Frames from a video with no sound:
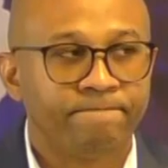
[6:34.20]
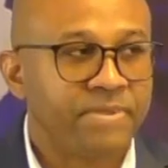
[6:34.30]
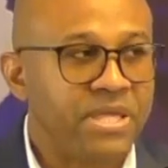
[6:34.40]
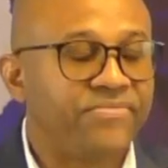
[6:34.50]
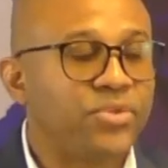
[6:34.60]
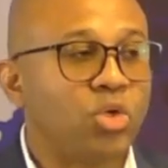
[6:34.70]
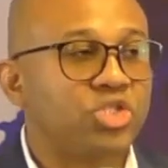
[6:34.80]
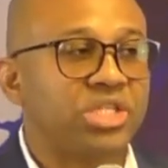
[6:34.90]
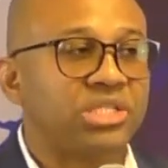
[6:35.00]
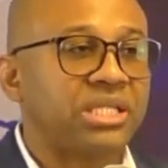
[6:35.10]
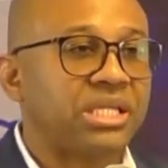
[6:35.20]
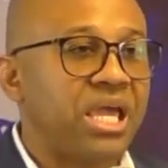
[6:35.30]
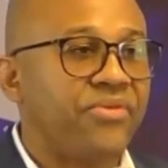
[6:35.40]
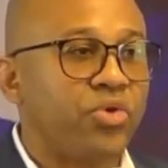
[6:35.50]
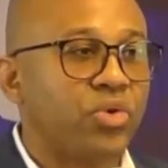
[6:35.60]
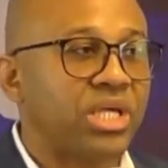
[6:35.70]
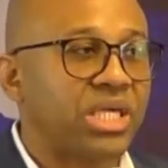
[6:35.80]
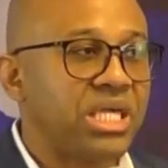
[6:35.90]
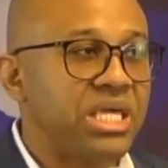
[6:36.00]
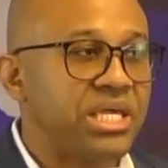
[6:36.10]
Even though Jesus gave you the
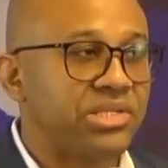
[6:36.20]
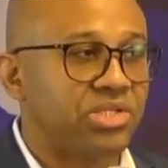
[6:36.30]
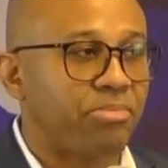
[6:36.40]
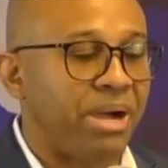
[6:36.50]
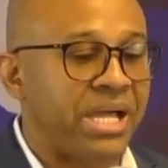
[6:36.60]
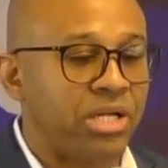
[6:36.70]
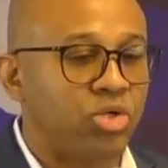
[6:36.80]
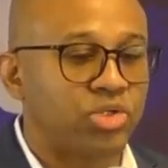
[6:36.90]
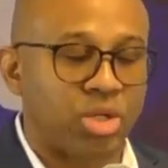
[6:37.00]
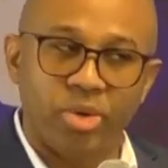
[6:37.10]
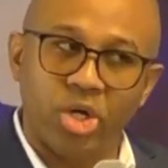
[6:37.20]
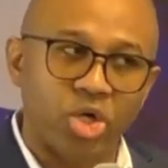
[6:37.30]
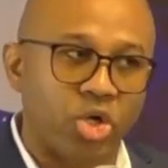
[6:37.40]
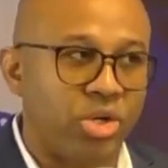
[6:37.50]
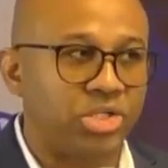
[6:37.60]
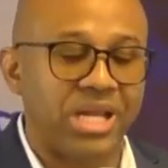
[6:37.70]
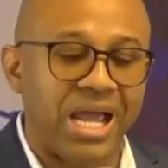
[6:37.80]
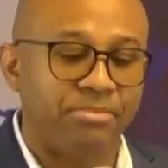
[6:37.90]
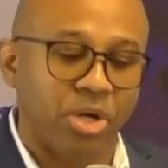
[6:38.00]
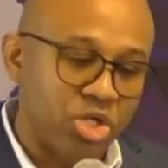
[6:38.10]
keys to bind and loose, and we're going to go into
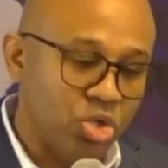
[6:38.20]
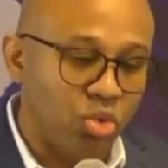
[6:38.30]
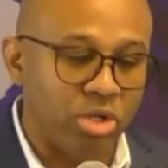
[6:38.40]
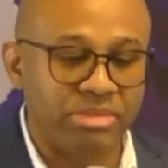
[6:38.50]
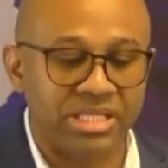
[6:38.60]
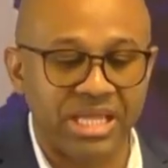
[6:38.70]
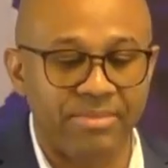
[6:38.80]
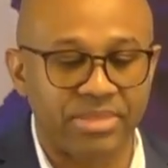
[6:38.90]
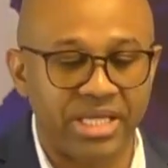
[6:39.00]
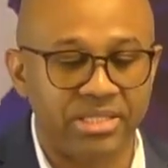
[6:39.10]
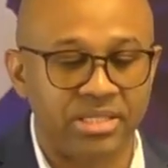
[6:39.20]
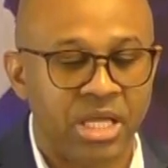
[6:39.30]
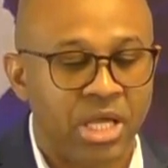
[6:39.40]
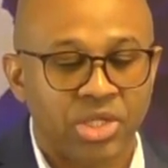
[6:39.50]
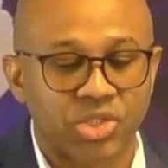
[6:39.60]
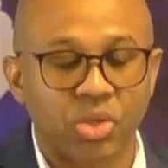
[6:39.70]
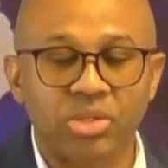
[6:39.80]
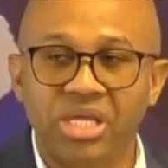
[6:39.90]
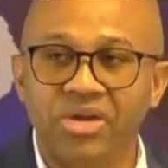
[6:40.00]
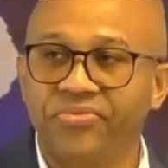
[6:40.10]
that, but you will be tempted.
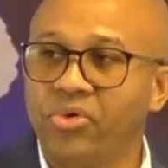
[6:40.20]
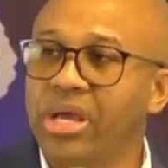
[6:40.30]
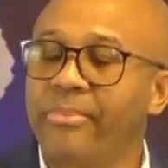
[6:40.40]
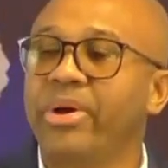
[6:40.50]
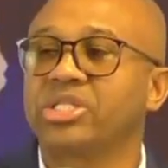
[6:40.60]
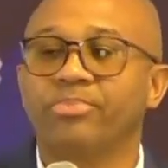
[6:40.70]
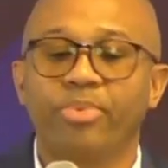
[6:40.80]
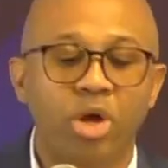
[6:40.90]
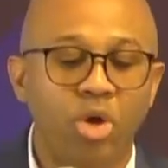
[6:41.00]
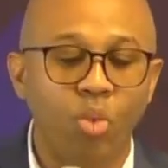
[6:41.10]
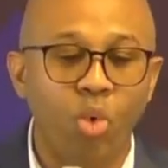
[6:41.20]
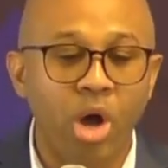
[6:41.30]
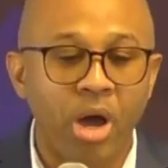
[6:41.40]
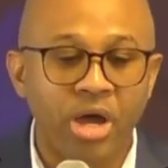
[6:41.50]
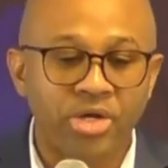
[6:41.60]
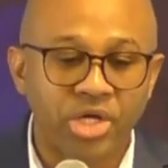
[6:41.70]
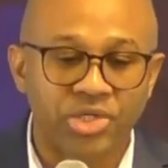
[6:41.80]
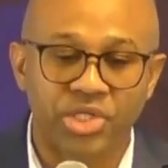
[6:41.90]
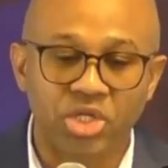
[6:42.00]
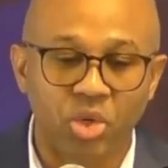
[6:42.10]
So, therefore, the Apostle Paul warned
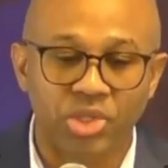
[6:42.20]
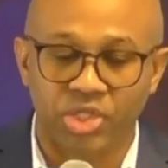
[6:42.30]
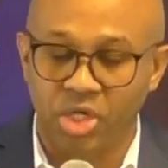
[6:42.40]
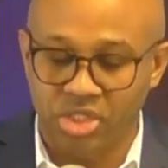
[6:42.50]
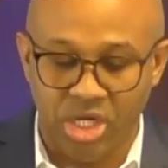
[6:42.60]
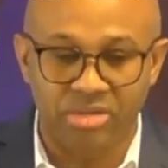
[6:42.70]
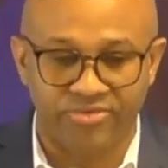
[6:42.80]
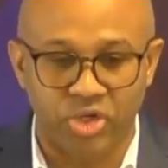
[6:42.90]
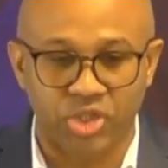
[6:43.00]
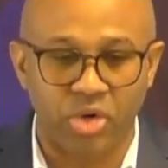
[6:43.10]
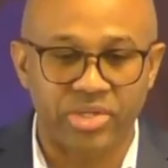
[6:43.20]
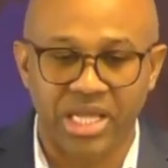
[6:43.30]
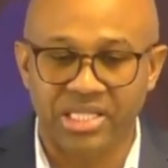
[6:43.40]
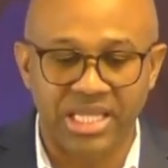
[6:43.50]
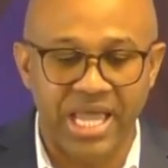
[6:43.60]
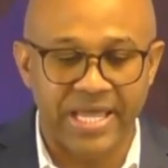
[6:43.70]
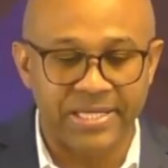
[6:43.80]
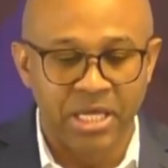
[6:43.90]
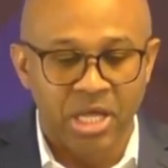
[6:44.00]
us in no uncertain terms, 1 Corinthians 10,